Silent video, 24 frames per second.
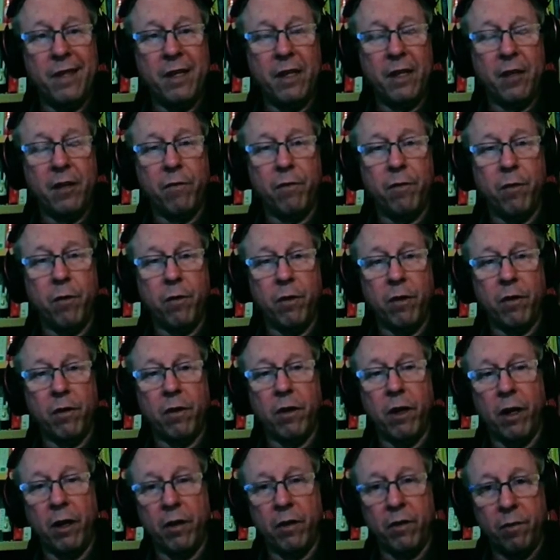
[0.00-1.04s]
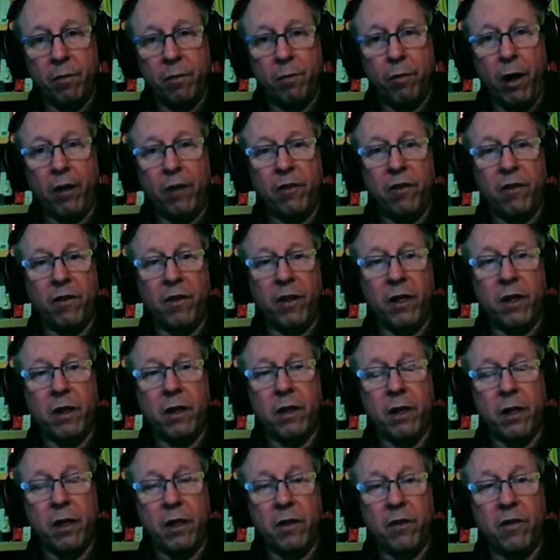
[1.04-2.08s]
you know, for uh, processing
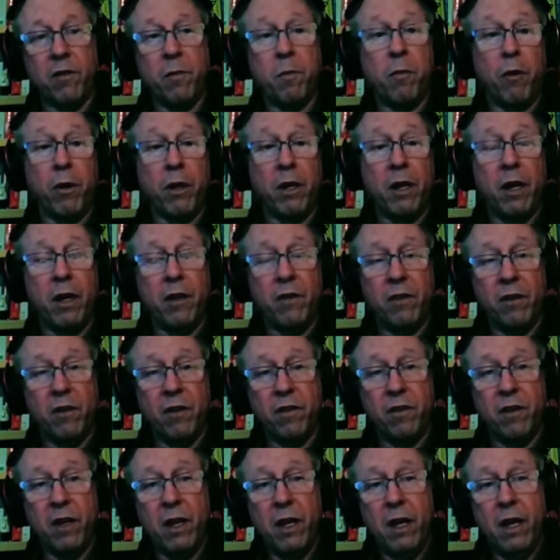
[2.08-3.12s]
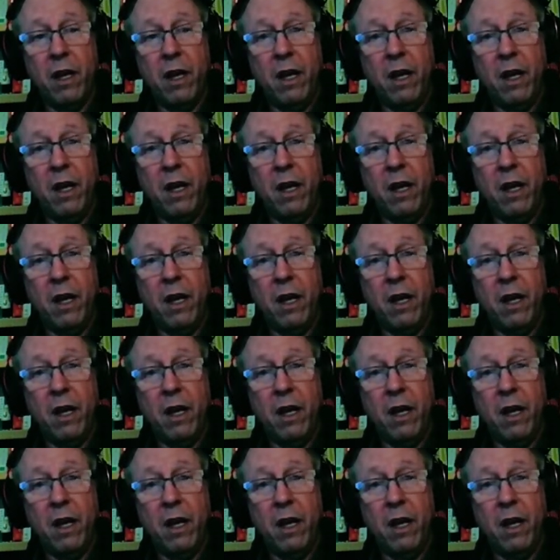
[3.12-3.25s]
uh, support cases,